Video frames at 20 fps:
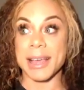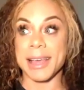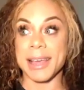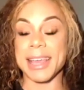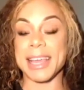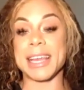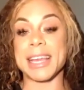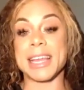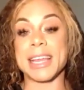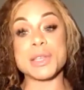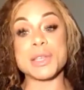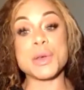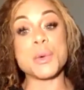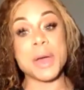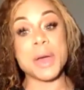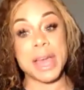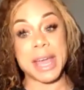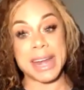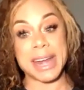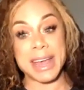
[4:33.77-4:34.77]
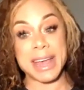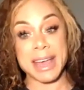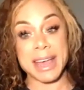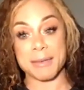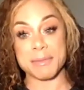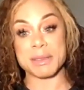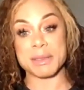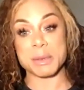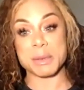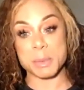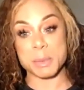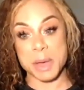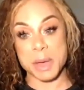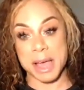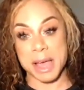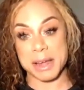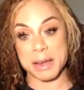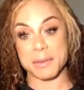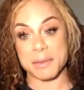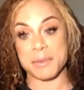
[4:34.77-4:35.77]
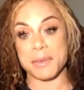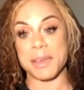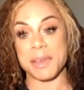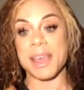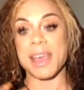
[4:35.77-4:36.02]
it is okay to have some kind of,